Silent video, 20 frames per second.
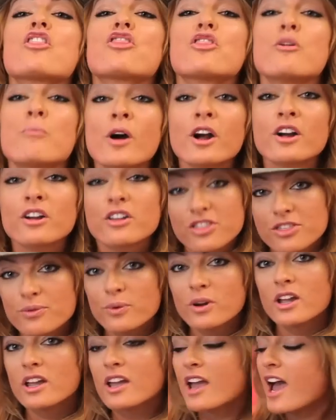the Mark
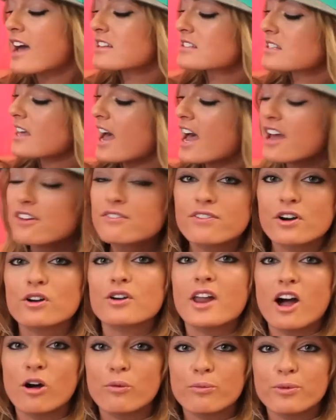III has the
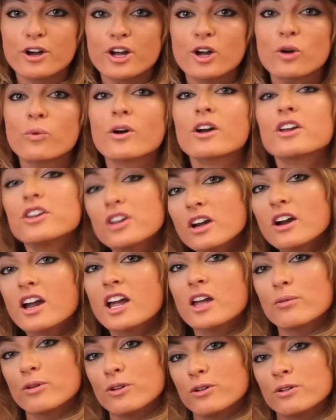headphone output where you're
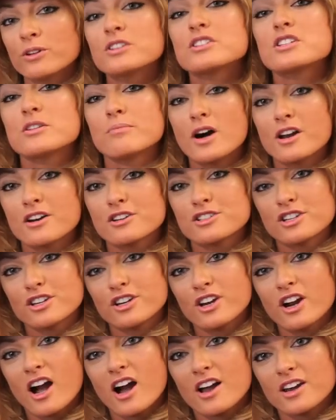able to monitor
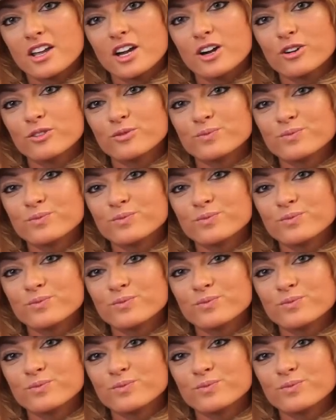your audio.